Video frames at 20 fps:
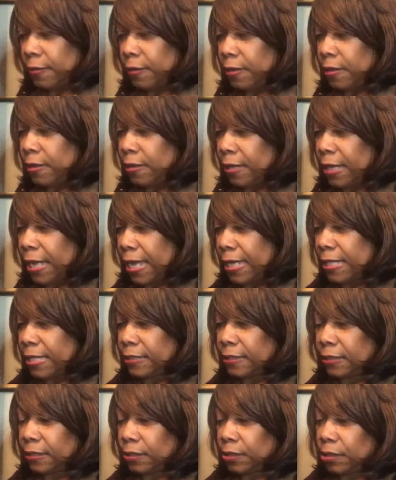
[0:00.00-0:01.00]
Okay,
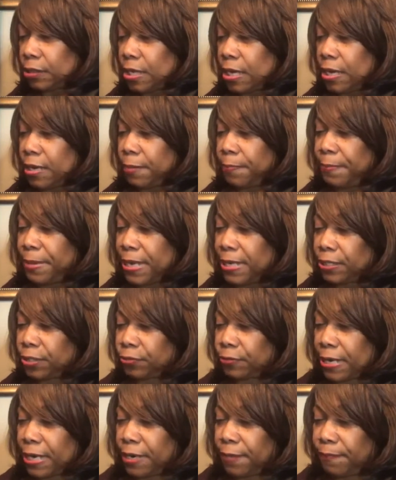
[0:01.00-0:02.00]
this is pink
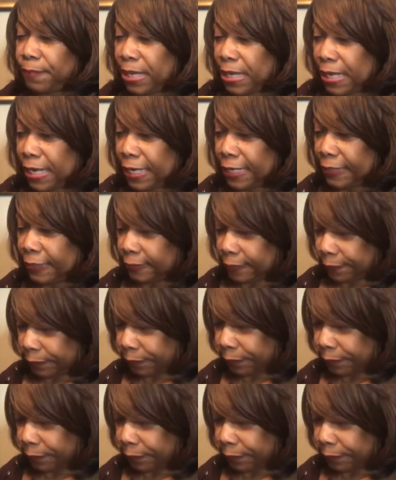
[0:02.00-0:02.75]
strand of beads,